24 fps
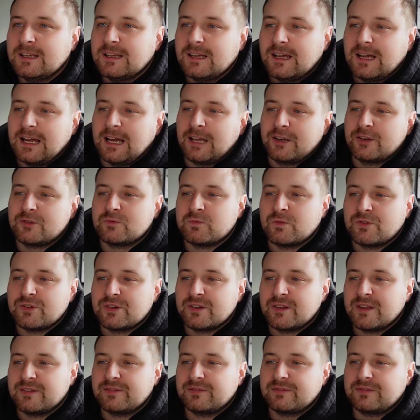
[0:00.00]
I just wonder
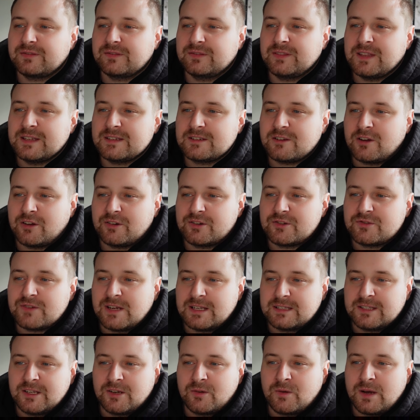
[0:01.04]
if this
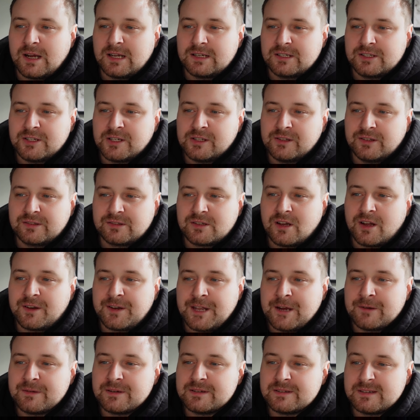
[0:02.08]
contract that Guardiola's got
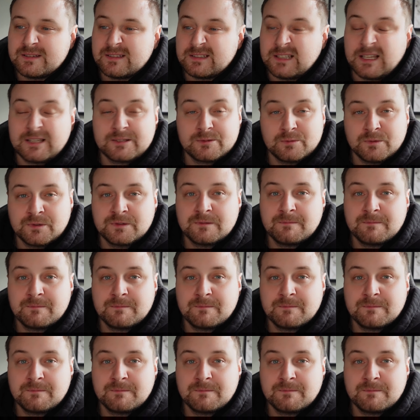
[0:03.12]
now is his last one.